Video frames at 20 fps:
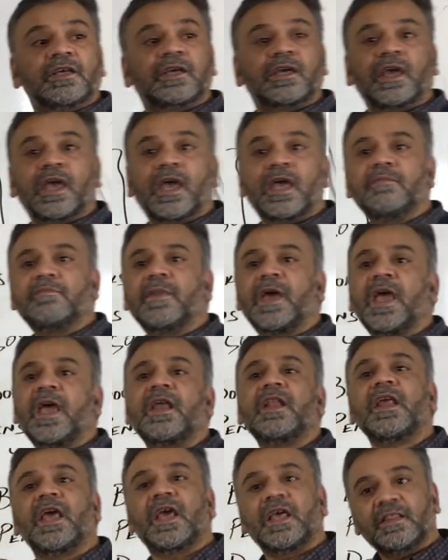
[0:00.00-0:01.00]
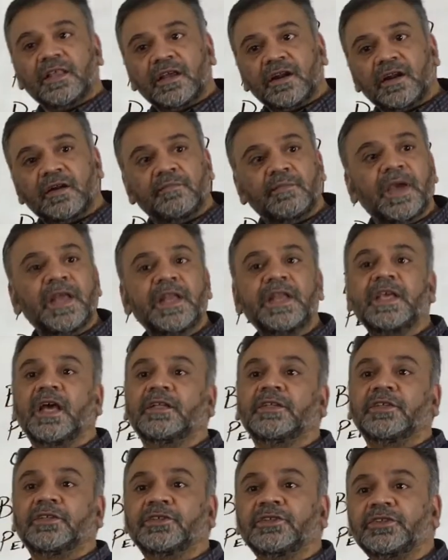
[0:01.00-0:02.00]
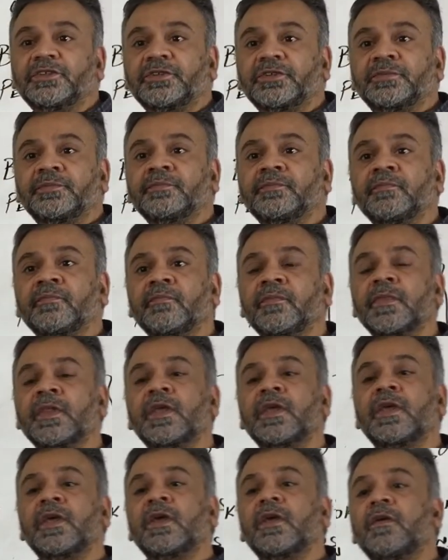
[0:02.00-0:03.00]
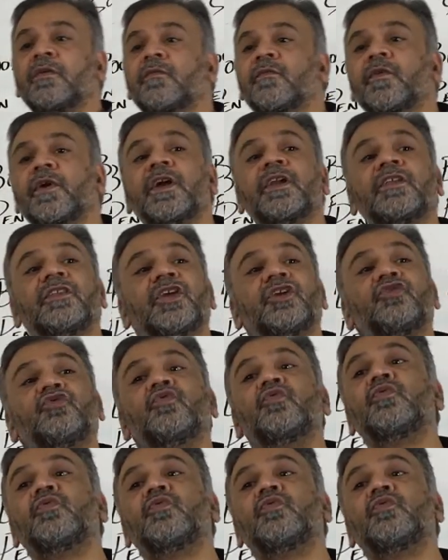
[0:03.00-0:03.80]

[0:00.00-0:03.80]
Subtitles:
and man, and there are many others, where they do